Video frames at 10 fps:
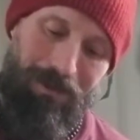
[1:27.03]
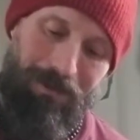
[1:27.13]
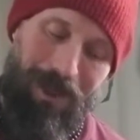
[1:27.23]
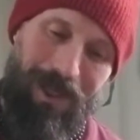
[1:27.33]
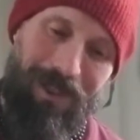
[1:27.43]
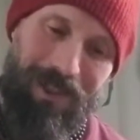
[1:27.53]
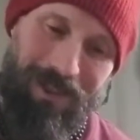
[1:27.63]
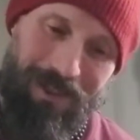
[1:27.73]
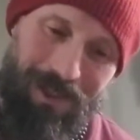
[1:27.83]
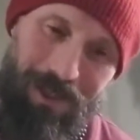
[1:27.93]
find that
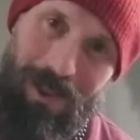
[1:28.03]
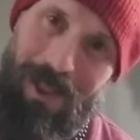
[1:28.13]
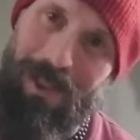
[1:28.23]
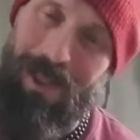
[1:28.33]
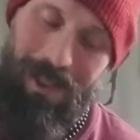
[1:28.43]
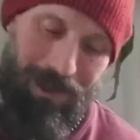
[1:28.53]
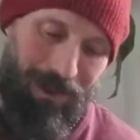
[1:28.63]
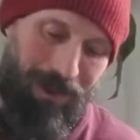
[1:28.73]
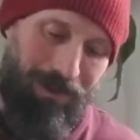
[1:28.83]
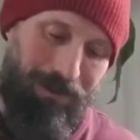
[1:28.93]
it's like I
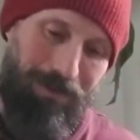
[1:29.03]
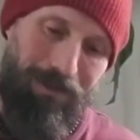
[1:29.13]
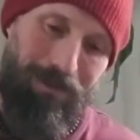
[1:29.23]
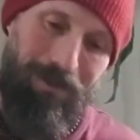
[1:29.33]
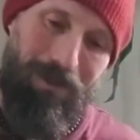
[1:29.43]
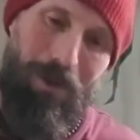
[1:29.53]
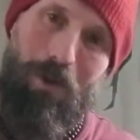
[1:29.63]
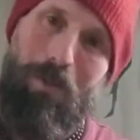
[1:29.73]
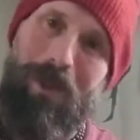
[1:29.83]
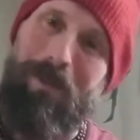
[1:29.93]
love
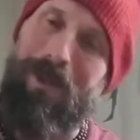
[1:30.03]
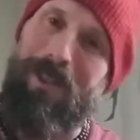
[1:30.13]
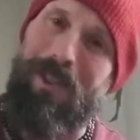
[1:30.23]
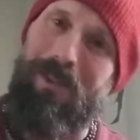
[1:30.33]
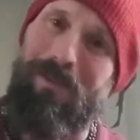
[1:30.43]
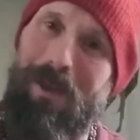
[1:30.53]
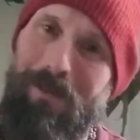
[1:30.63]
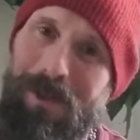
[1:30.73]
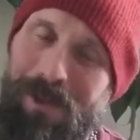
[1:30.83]
opening myself up to